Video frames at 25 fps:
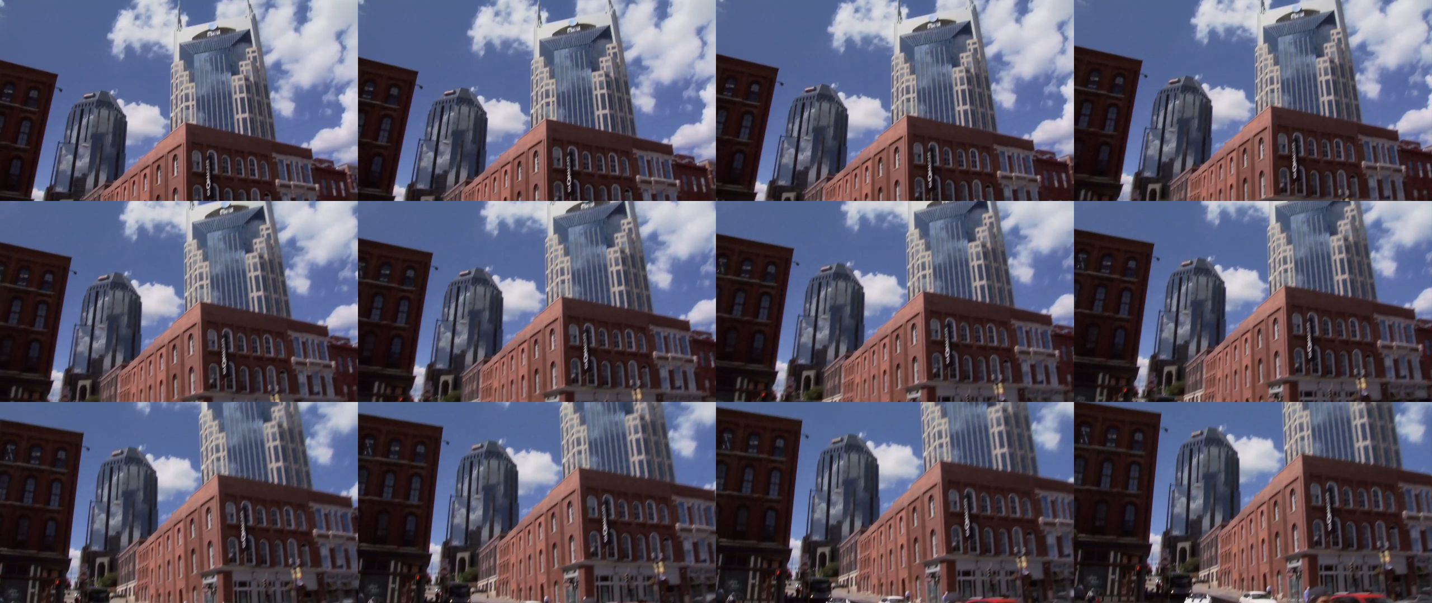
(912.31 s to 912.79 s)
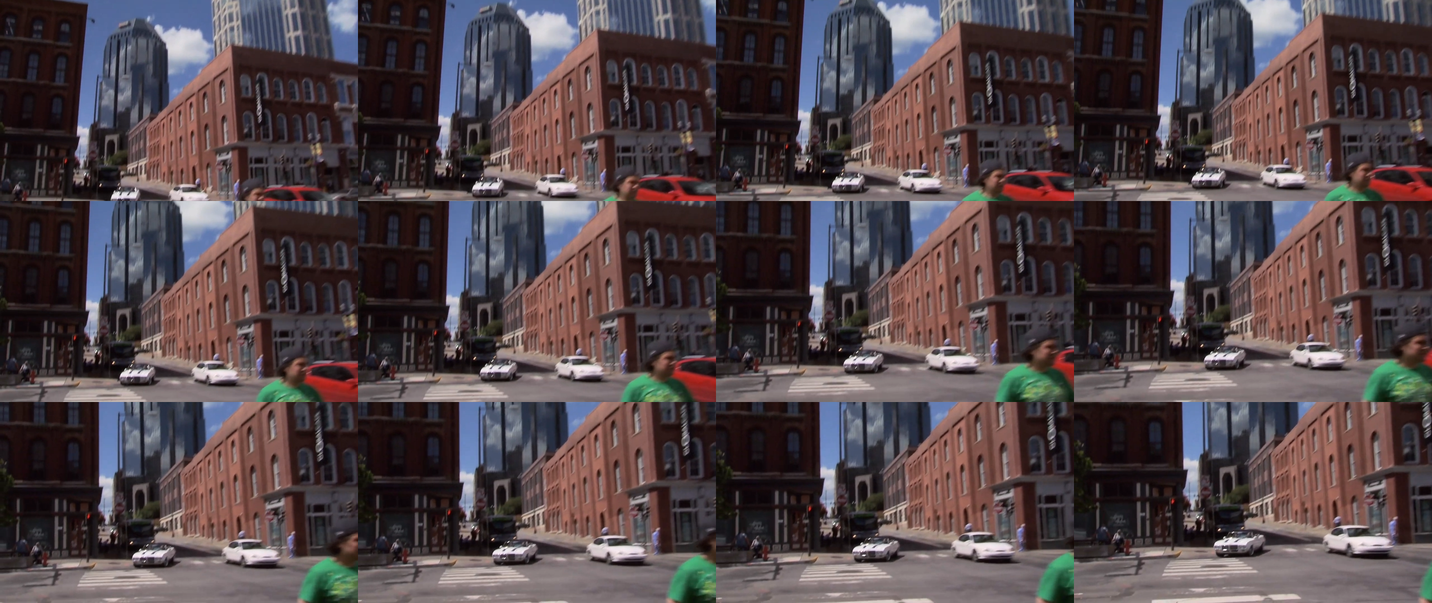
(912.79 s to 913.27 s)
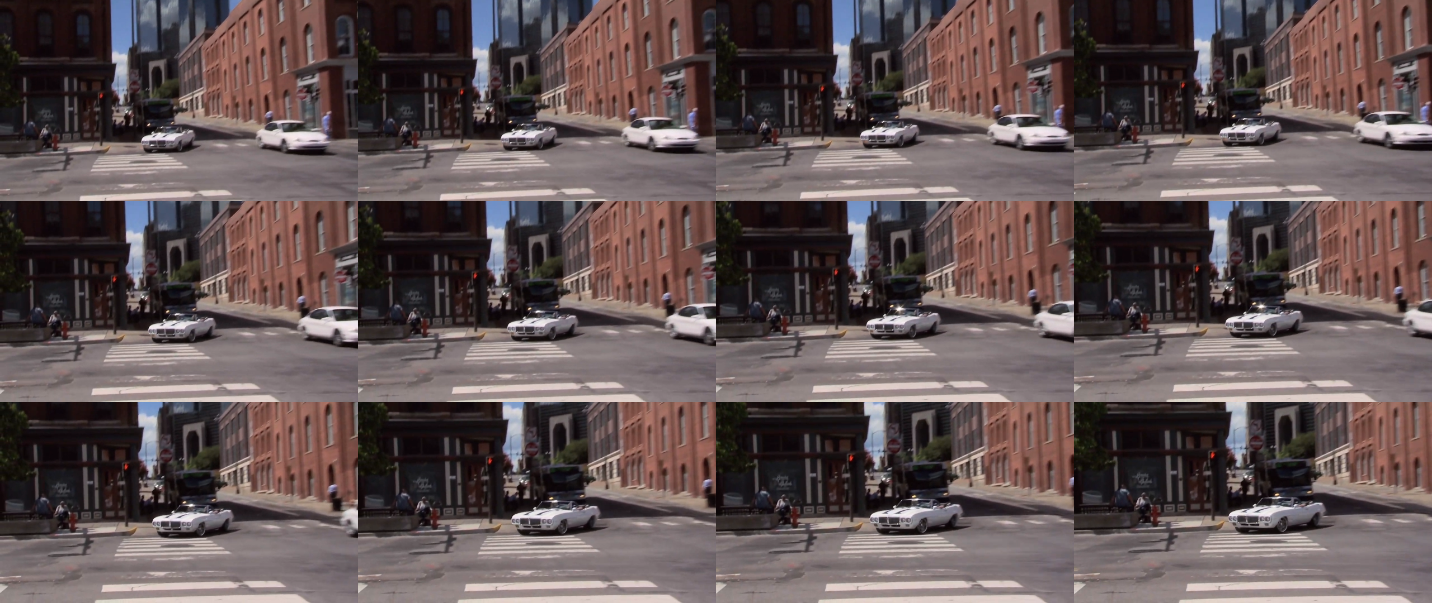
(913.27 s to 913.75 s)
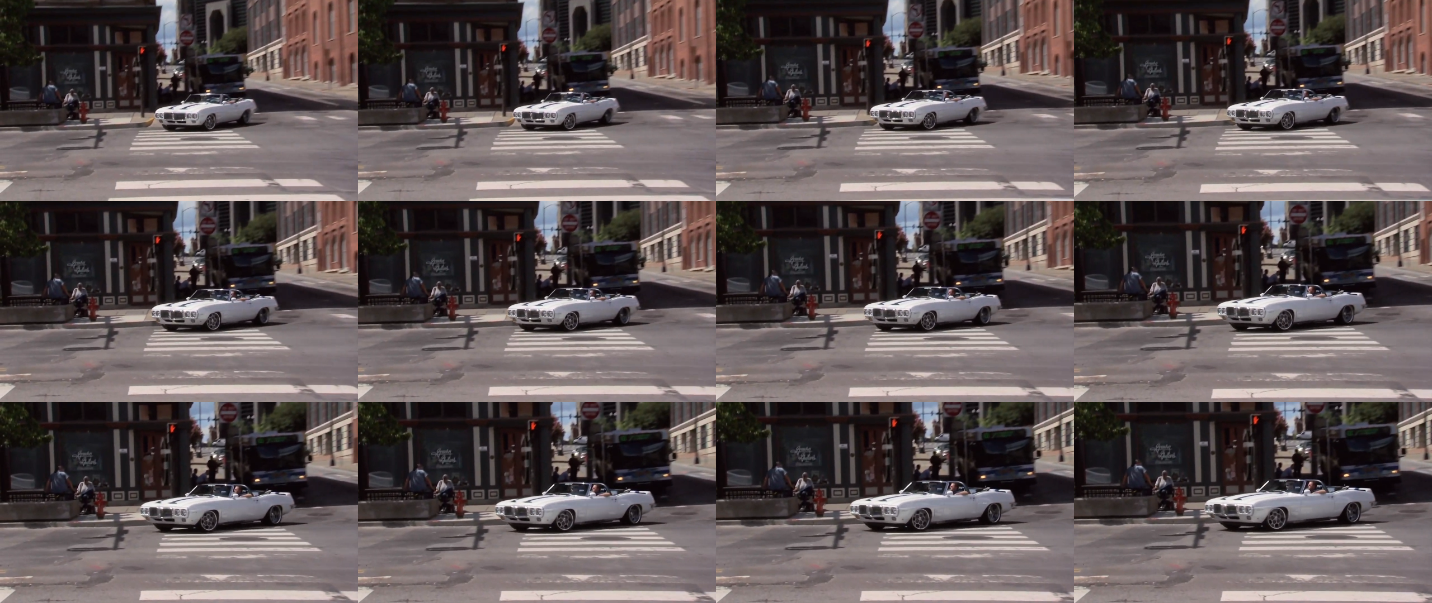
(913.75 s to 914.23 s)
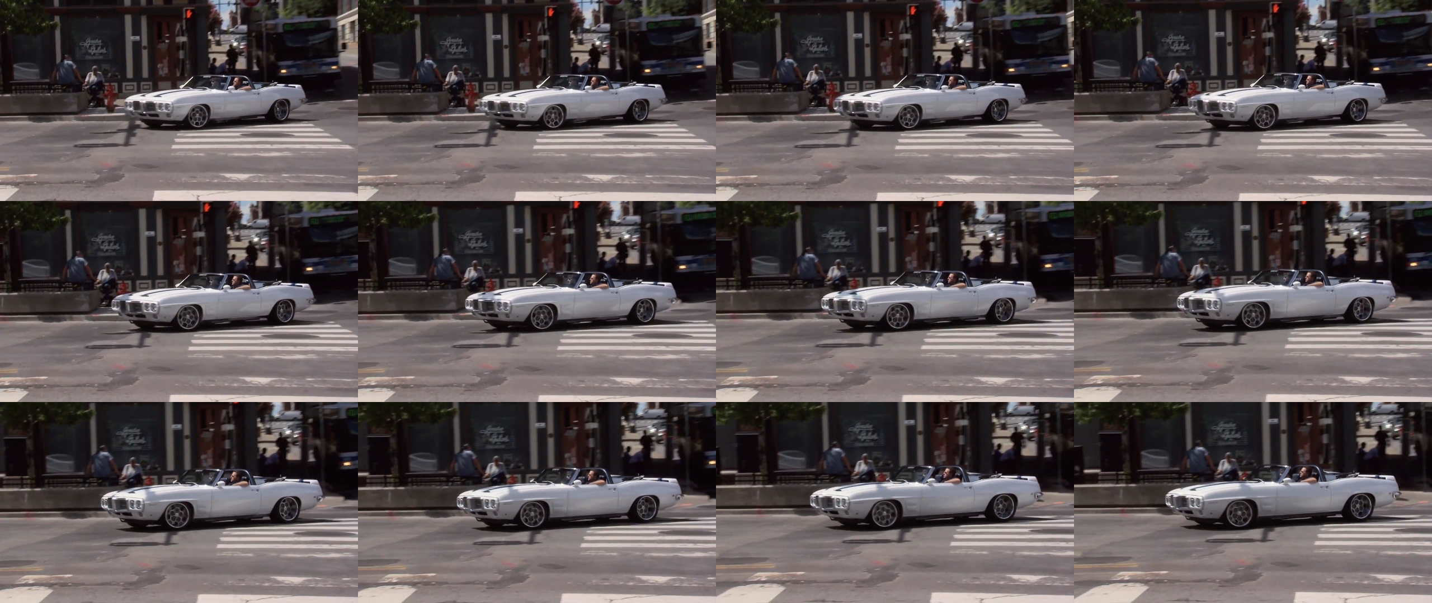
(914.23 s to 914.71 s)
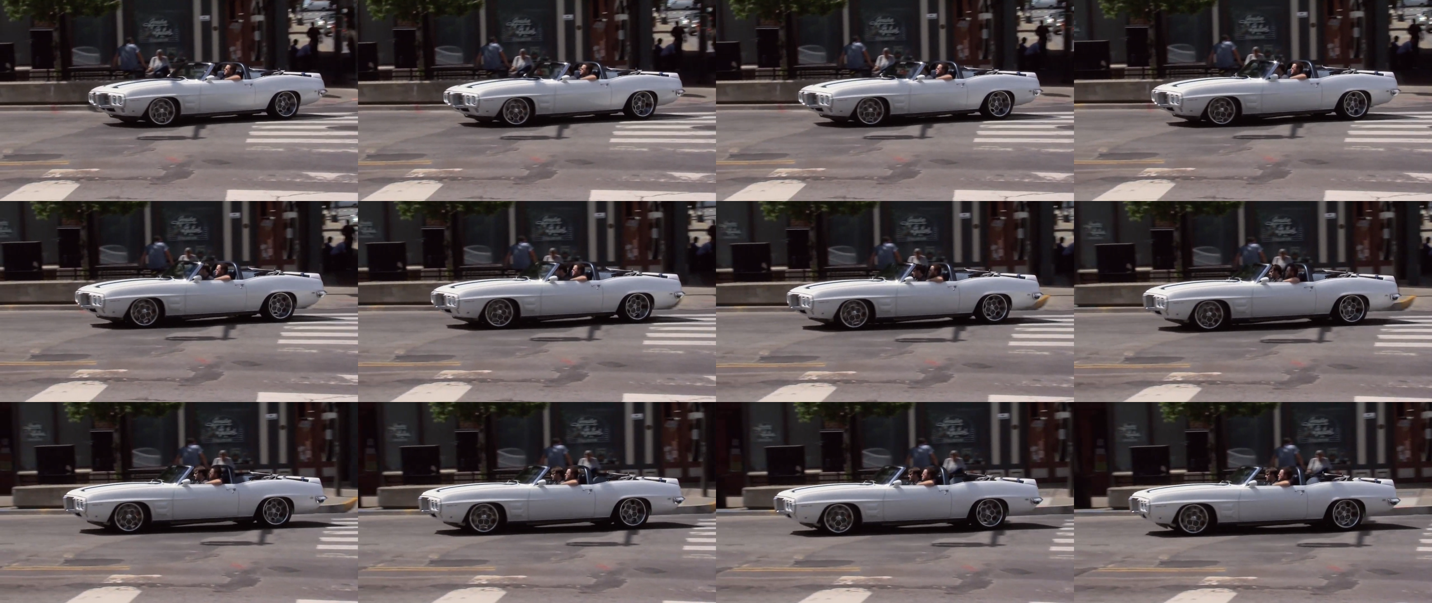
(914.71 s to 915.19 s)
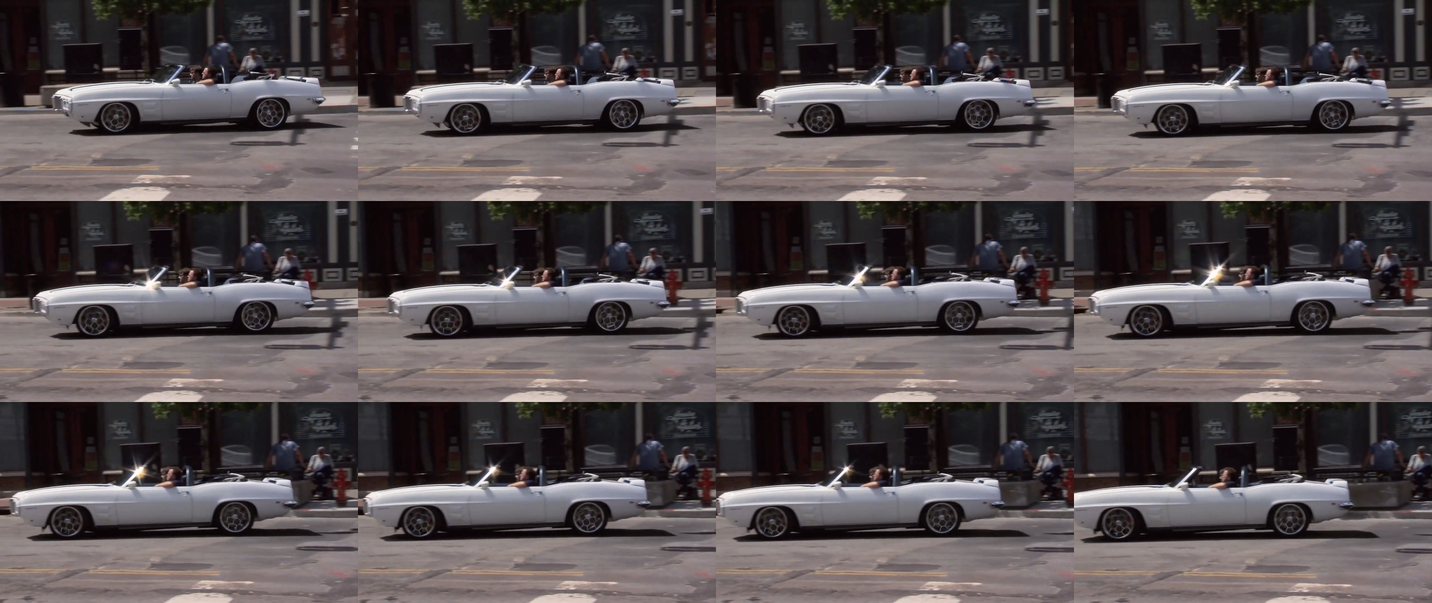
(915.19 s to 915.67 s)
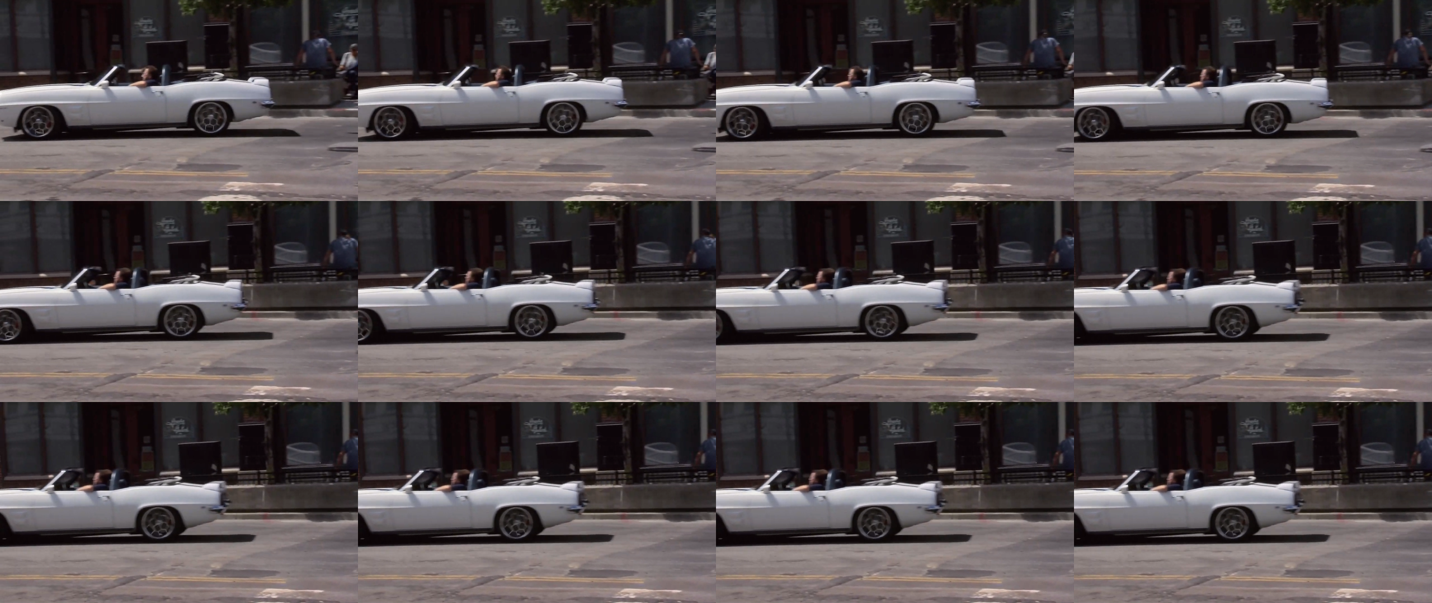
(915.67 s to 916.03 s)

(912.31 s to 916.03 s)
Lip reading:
Nobody's mouth can be seen.